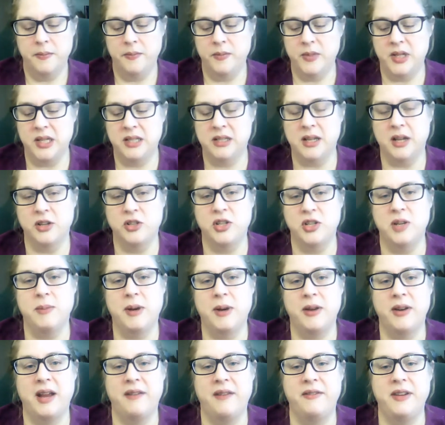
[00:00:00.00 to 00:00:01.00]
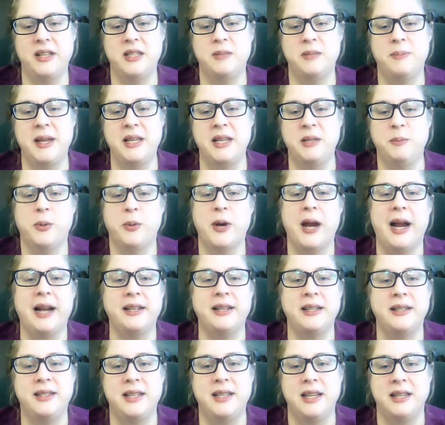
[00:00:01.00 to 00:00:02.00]
discussion about evidence-based
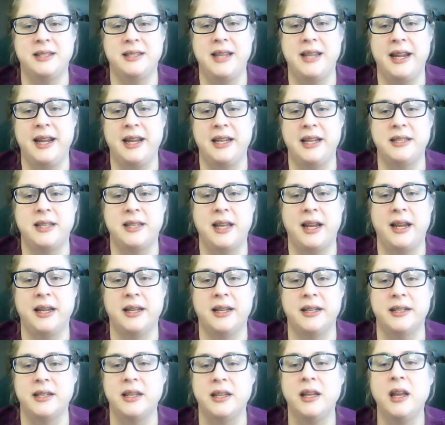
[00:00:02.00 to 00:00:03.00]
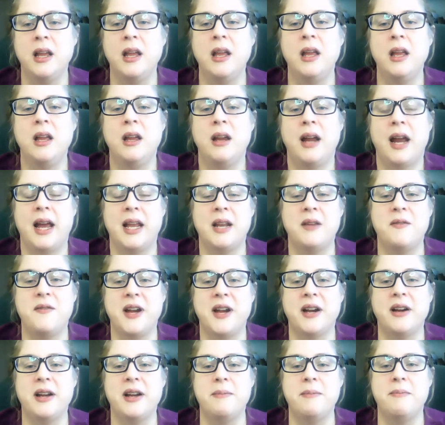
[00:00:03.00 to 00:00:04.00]
practice these days, and at a
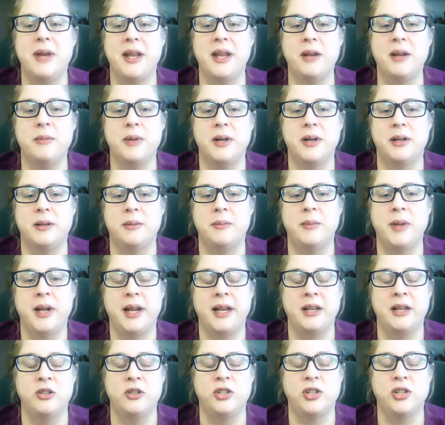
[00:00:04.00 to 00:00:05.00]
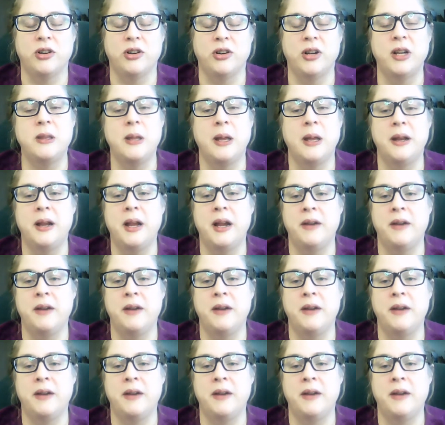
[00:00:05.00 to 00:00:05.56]
very minimum, ensuring that